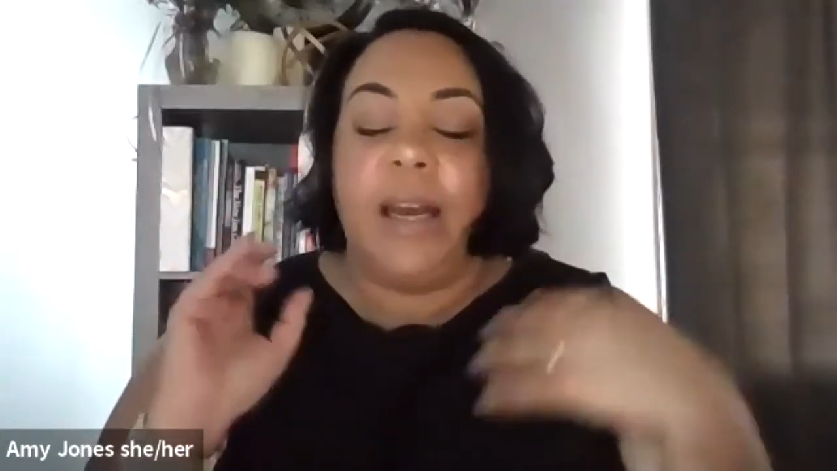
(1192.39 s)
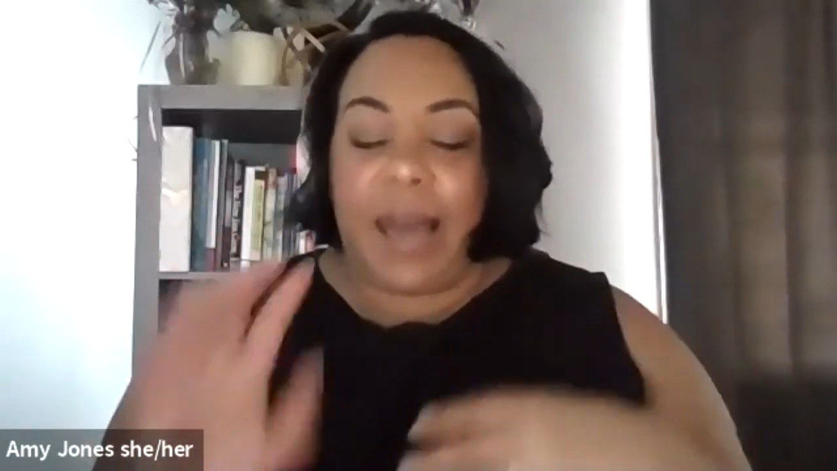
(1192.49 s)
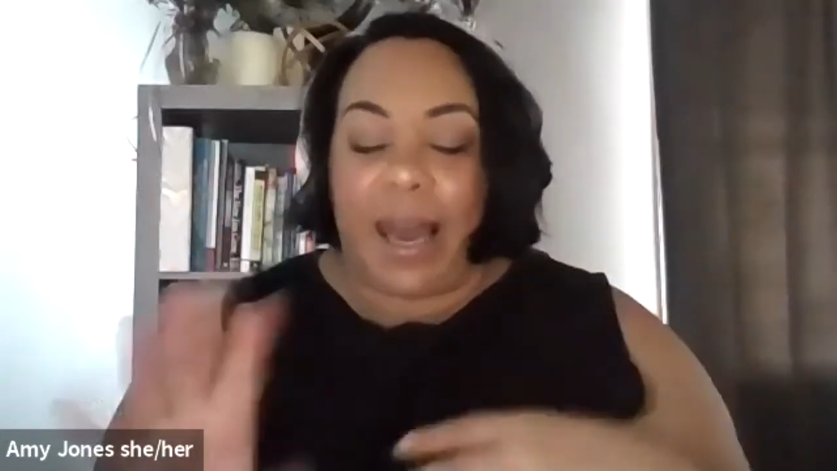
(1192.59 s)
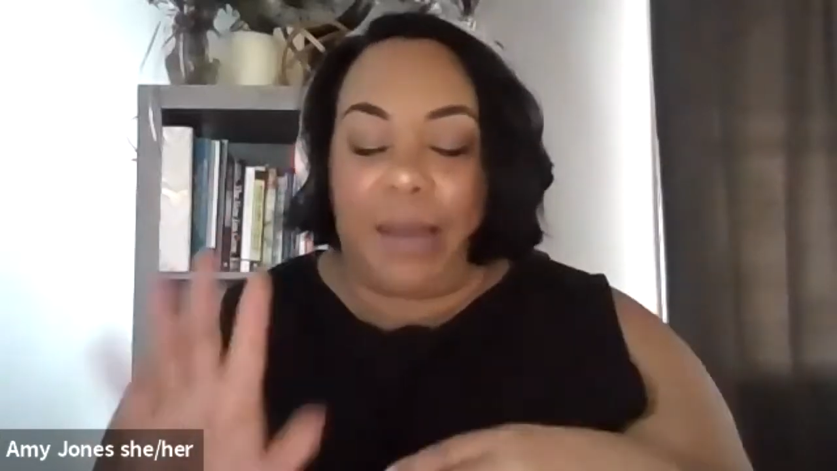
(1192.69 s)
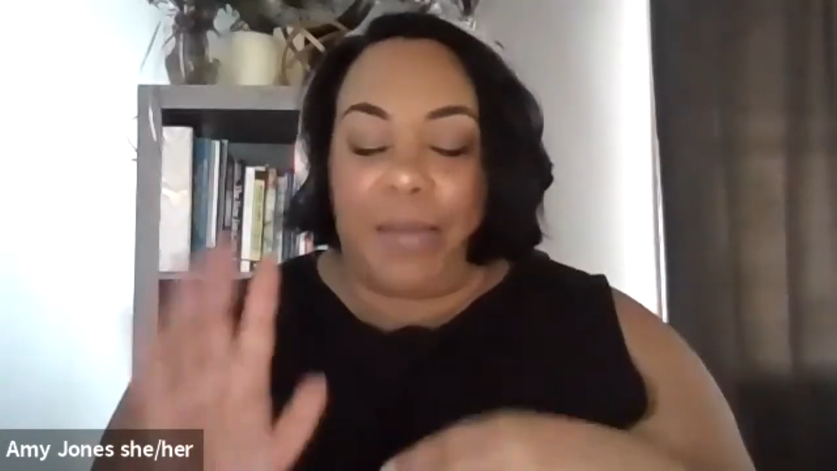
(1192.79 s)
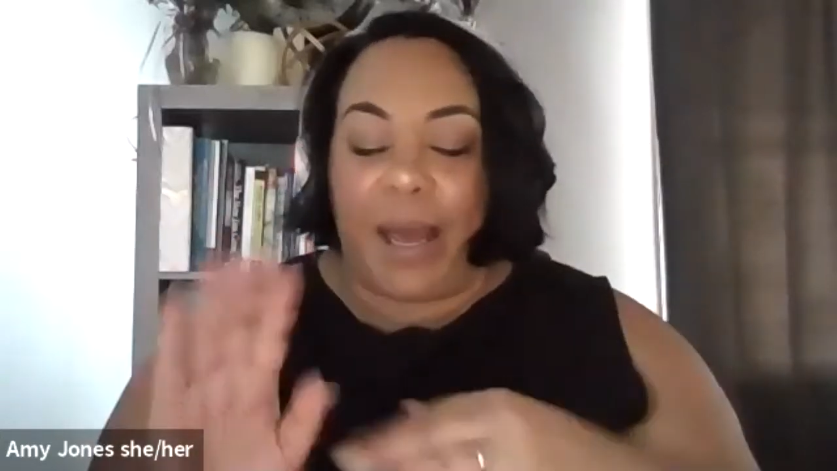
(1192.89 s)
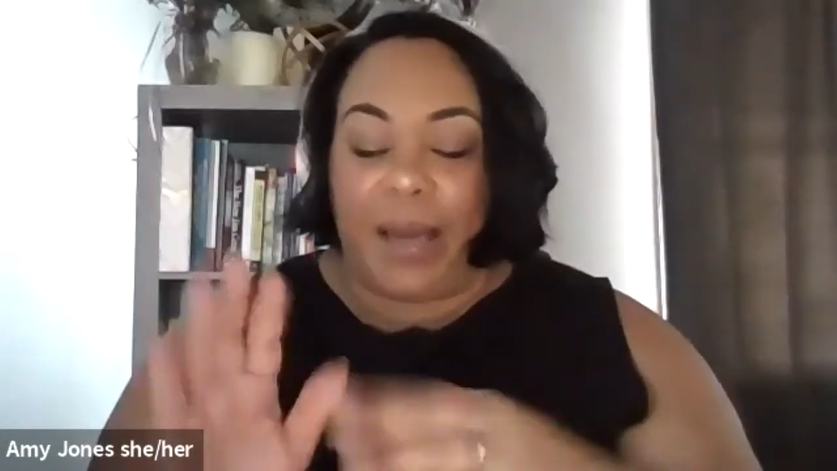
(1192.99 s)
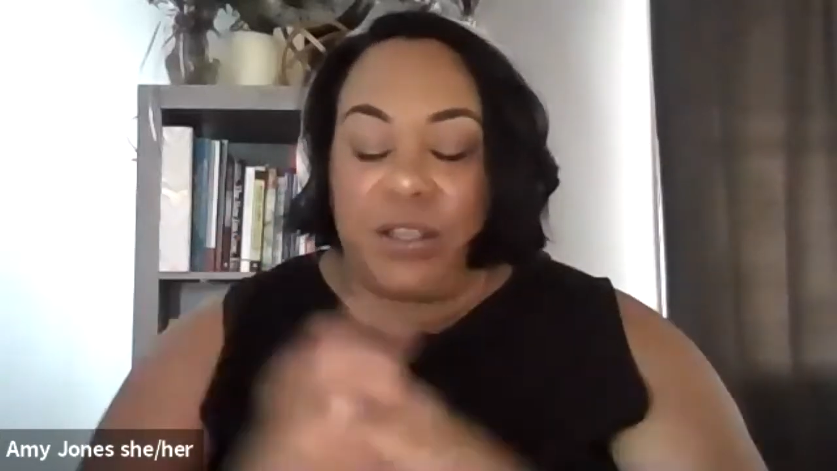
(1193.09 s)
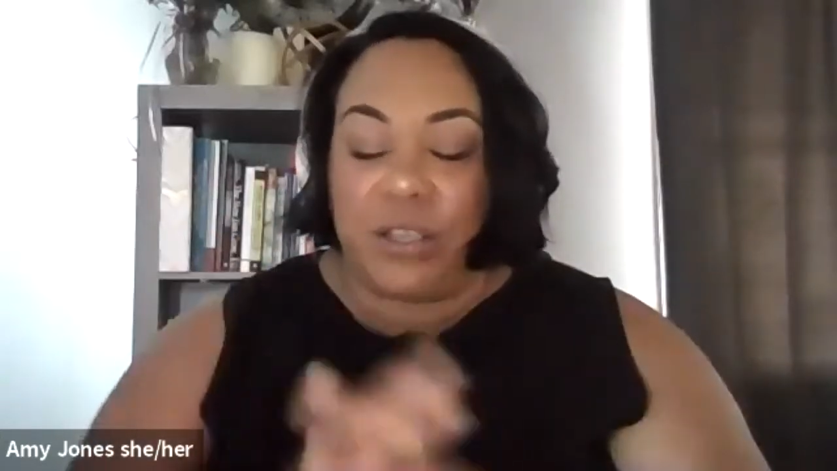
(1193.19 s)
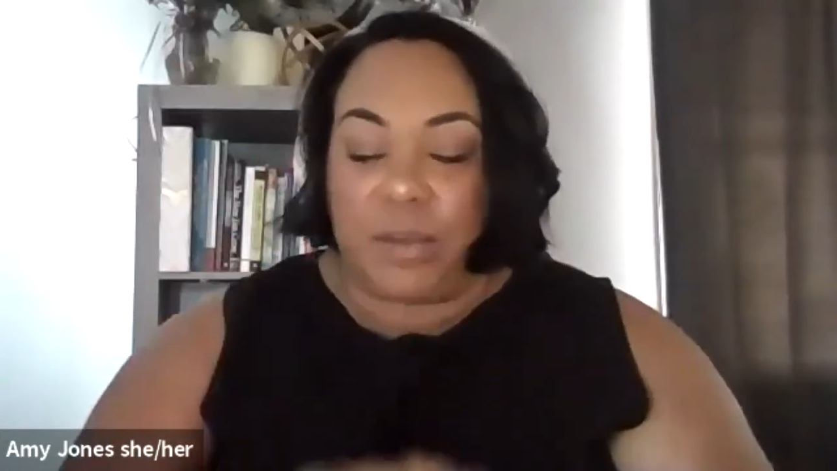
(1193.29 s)
came
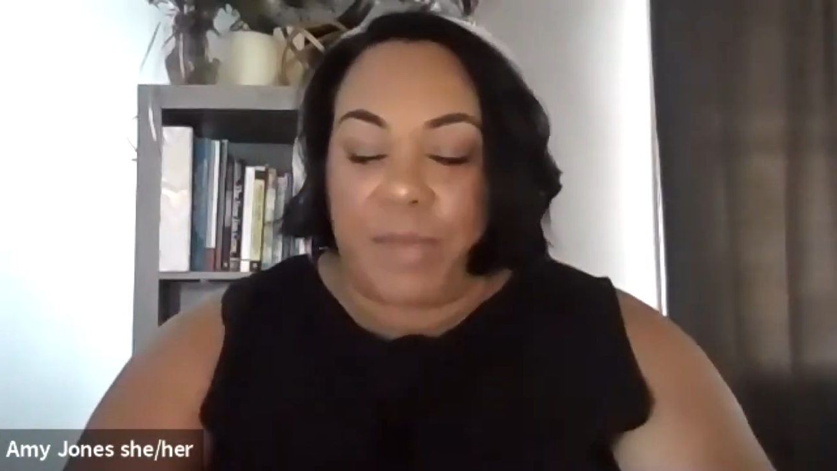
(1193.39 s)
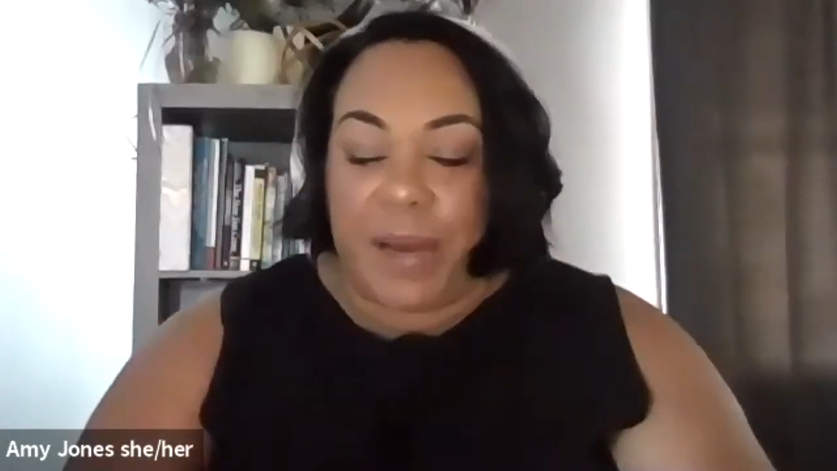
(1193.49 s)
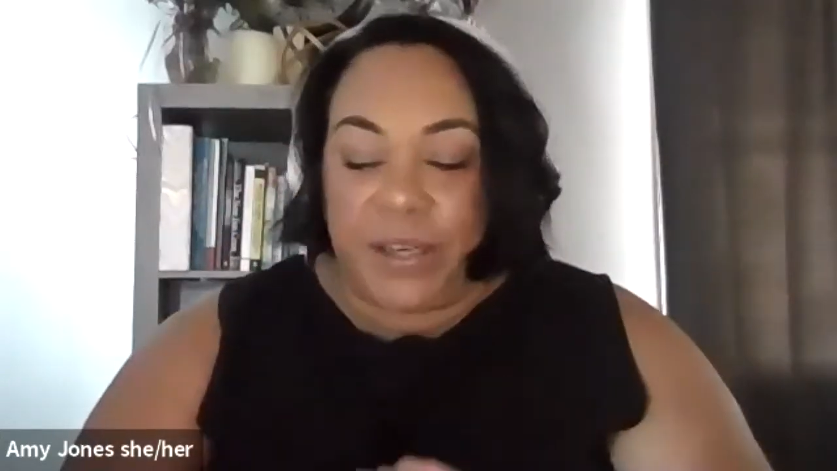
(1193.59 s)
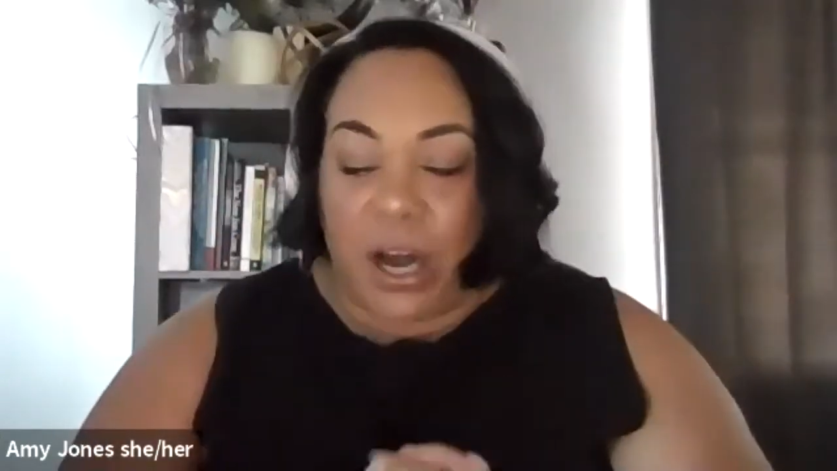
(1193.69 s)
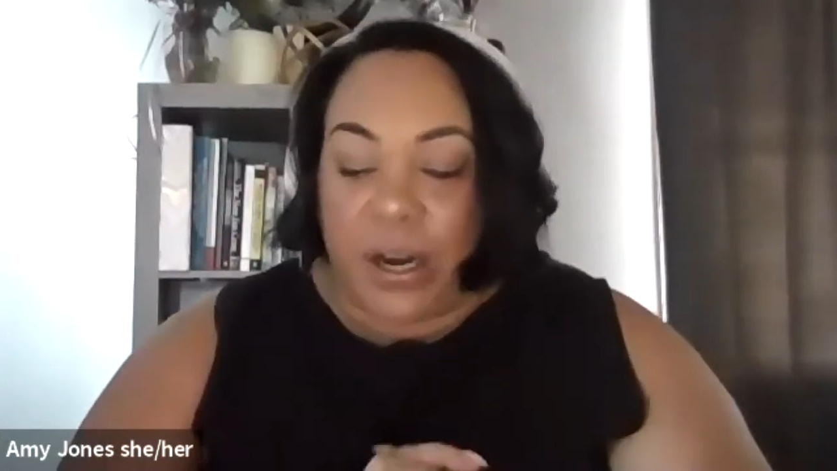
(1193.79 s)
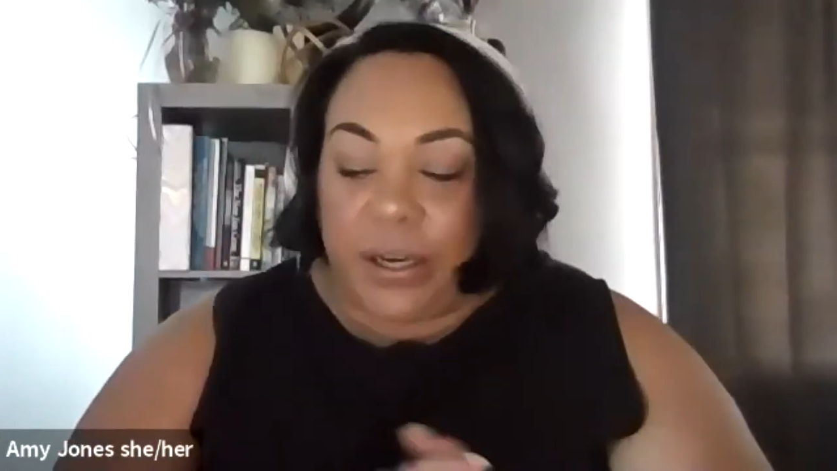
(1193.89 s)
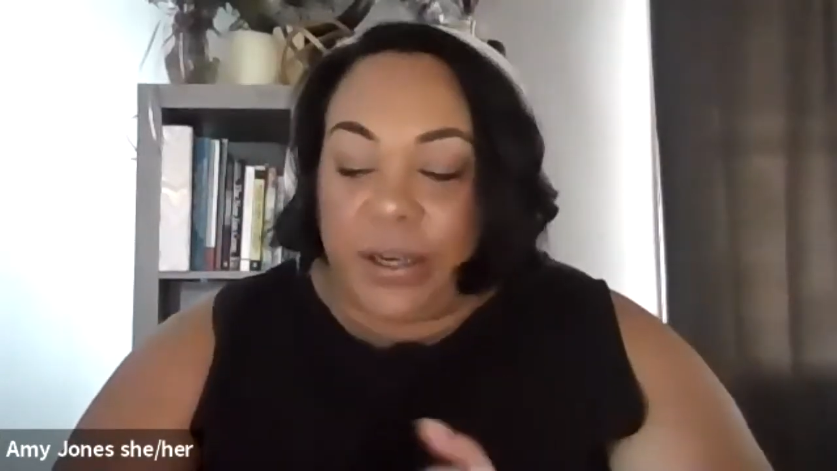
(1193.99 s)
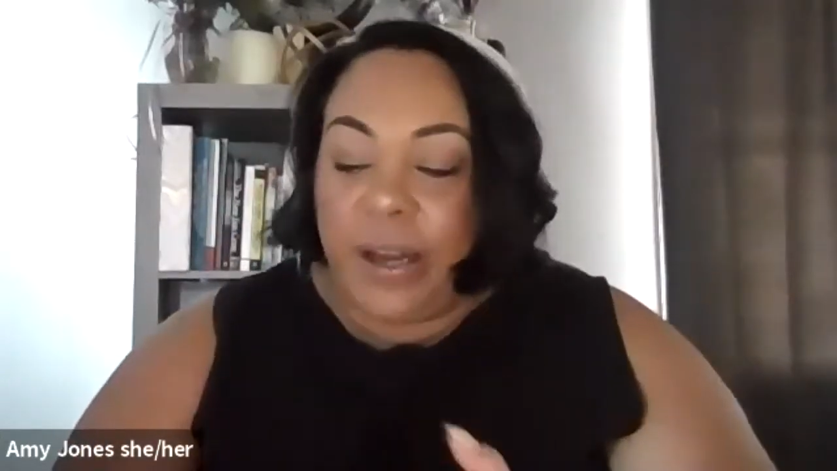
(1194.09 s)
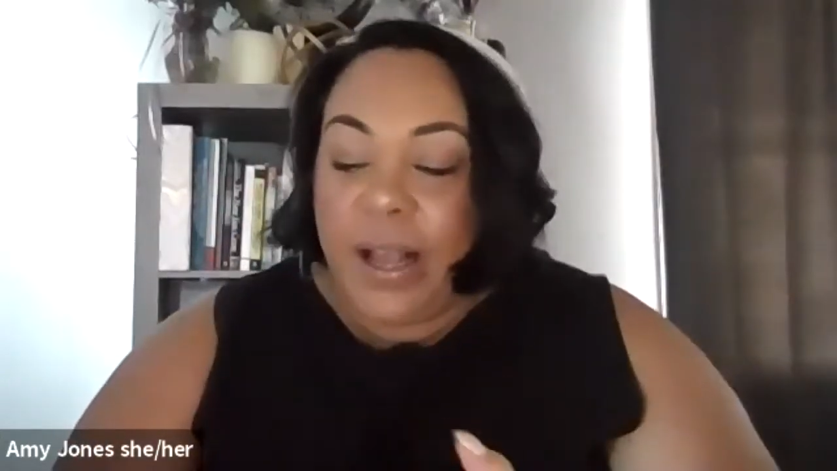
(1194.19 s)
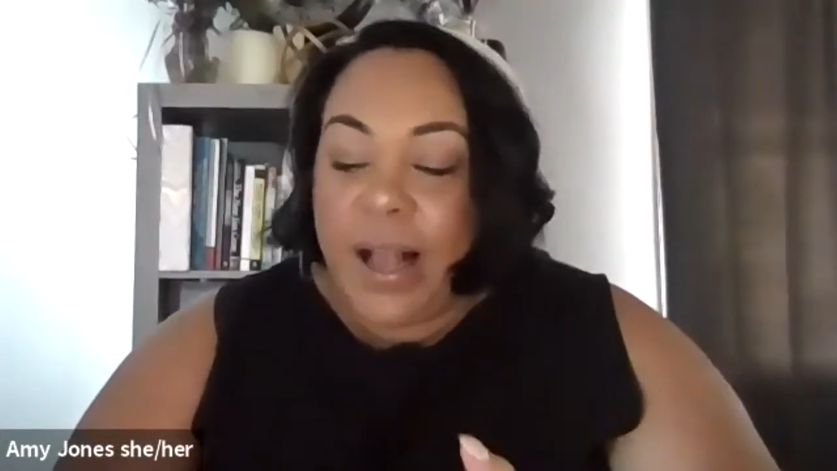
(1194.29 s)
and took my daughter,